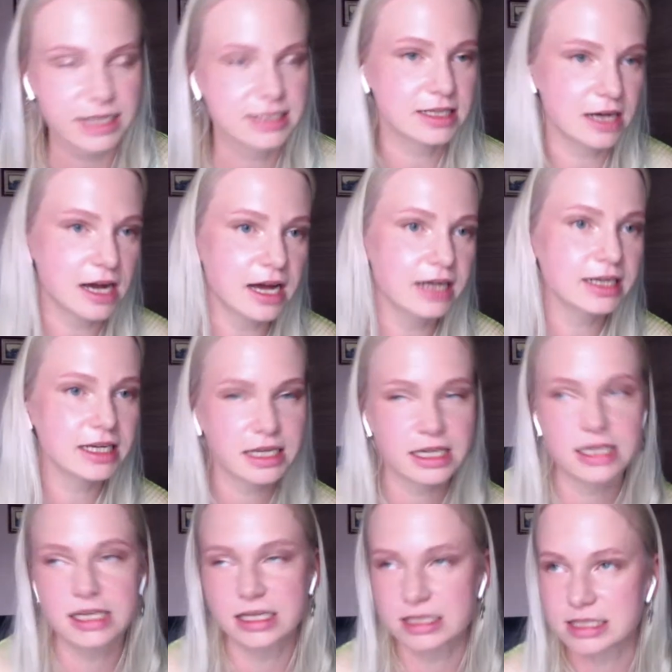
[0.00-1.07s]
Lay's
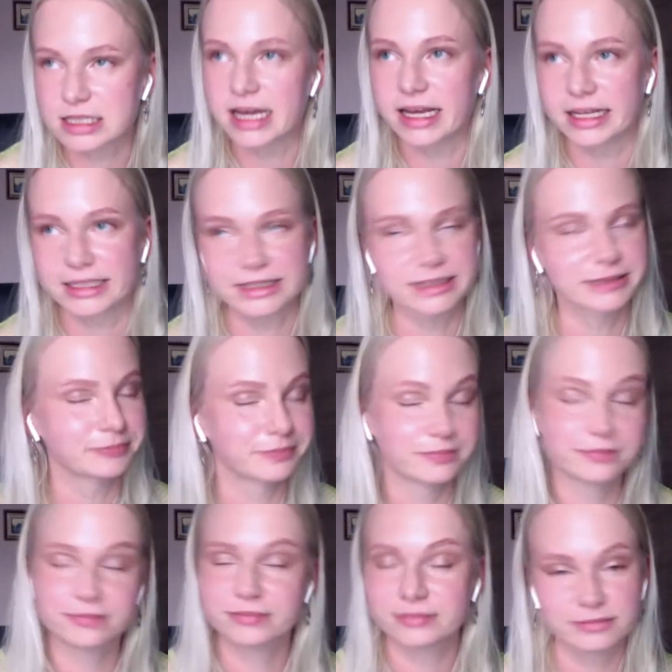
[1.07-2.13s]
Honey is like,
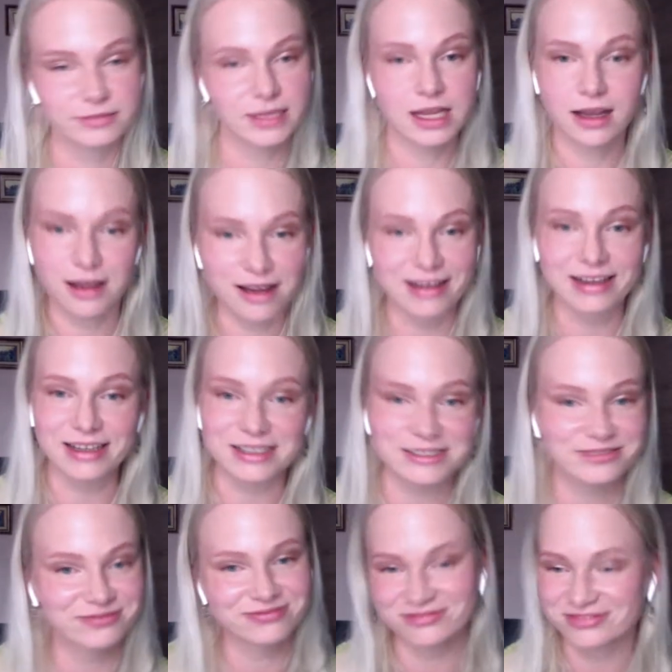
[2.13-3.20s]

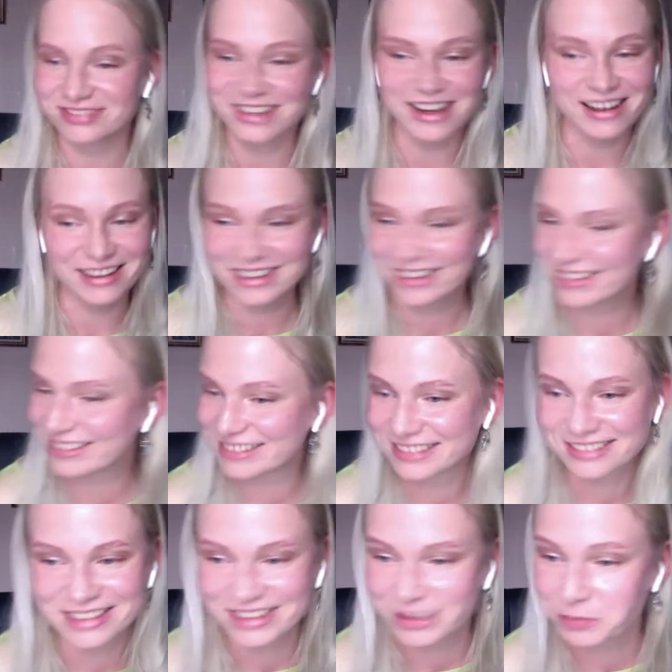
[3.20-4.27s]
Honey,
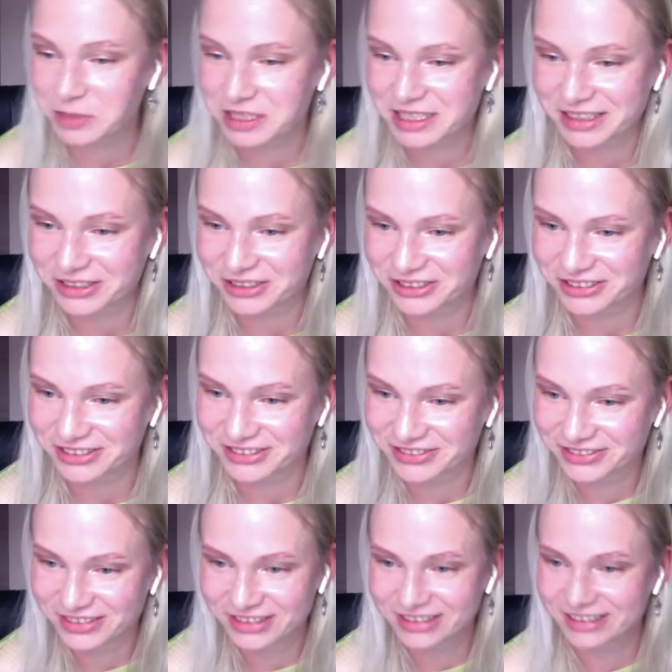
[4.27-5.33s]
let me tell you,
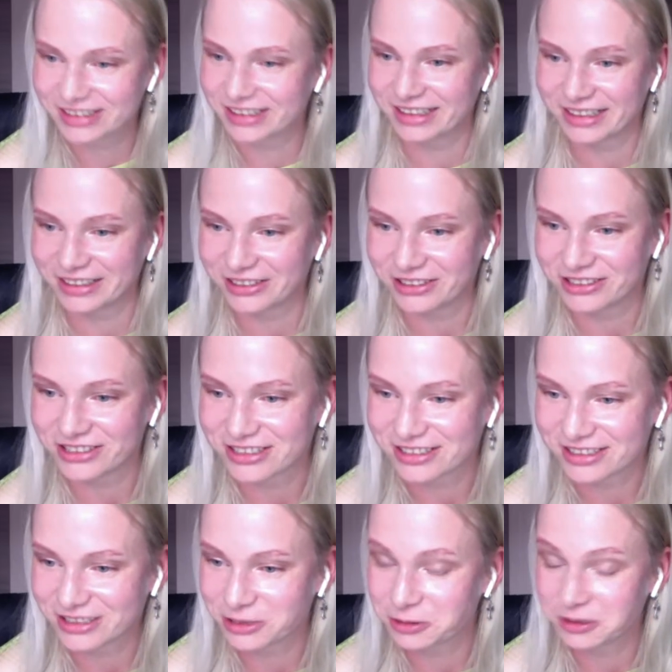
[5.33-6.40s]
I cannot.
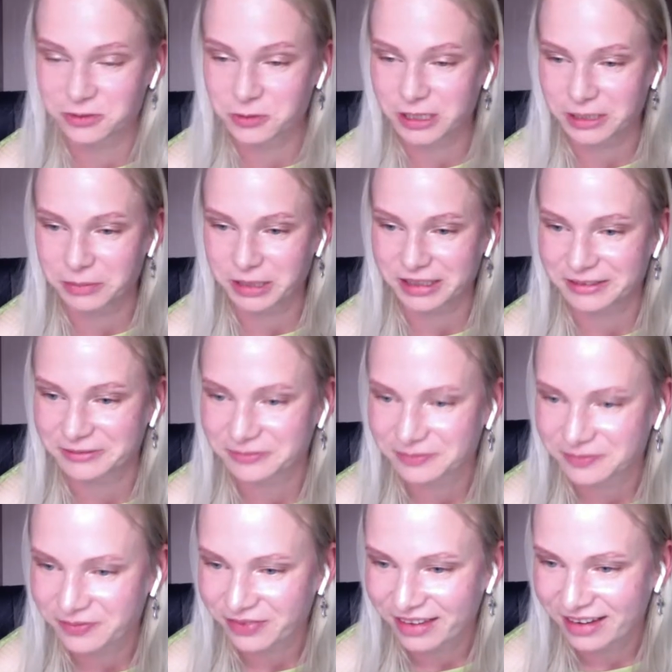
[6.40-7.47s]
I was vibing.